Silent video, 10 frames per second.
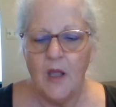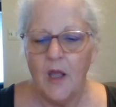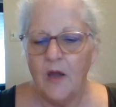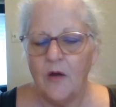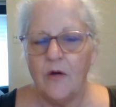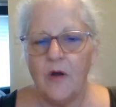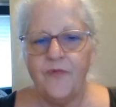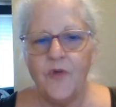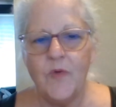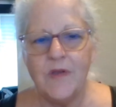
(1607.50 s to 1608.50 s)
a
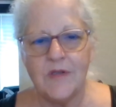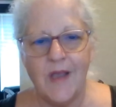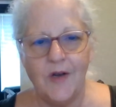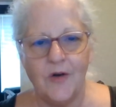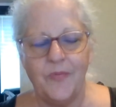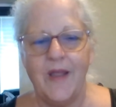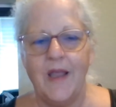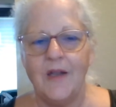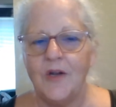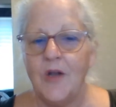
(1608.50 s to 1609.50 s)
few weeks later
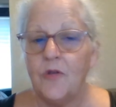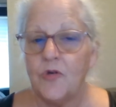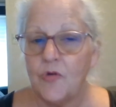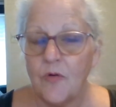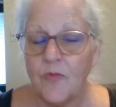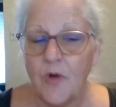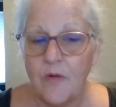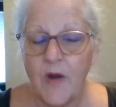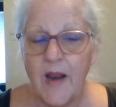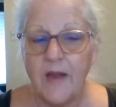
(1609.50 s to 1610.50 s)
plant another short row of
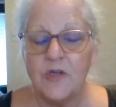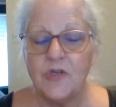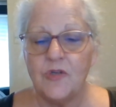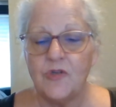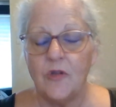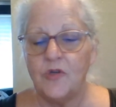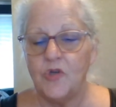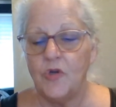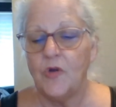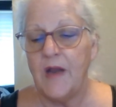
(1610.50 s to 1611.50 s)
radishes, so that
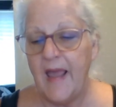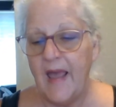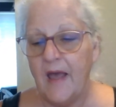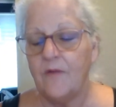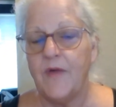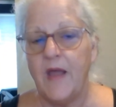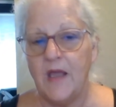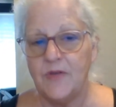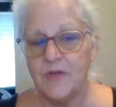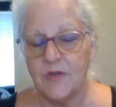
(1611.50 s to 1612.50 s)
you can have
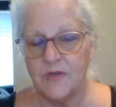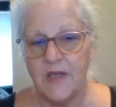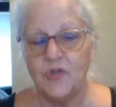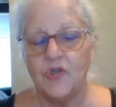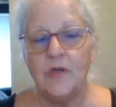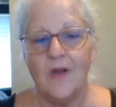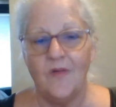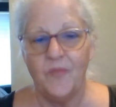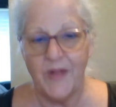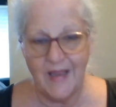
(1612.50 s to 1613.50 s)
a succession
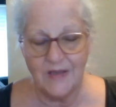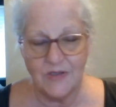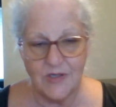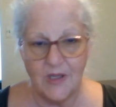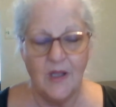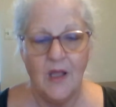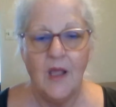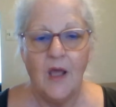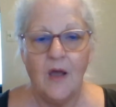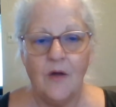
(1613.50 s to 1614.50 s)
of planting
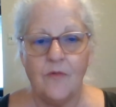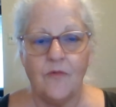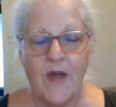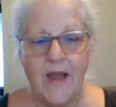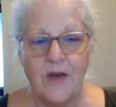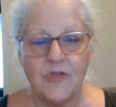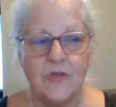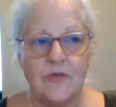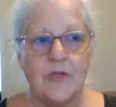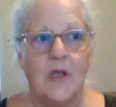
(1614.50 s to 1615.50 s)
of
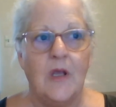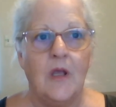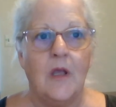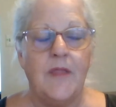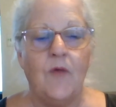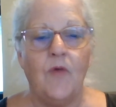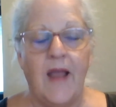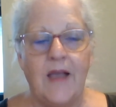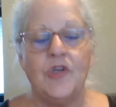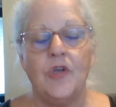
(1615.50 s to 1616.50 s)
radishes that will
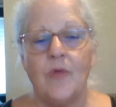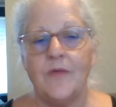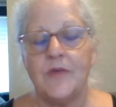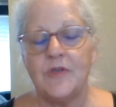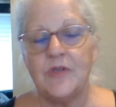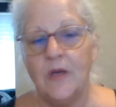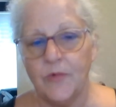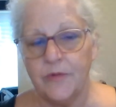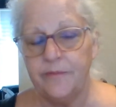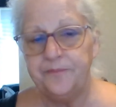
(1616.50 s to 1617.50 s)
last you throughout the
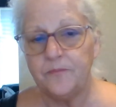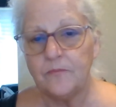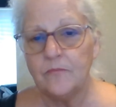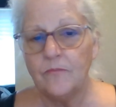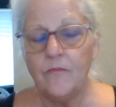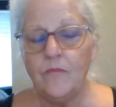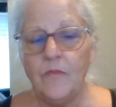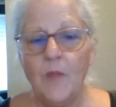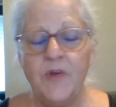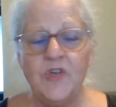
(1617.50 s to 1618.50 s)
summer,
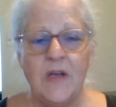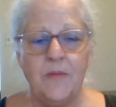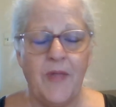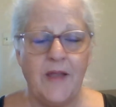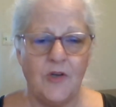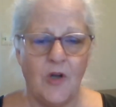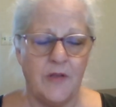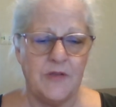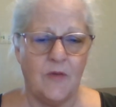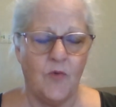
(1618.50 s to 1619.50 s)
but you didn't plant it all
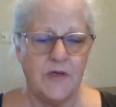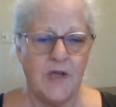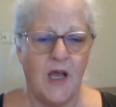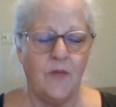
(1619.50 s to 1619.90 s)
at one time.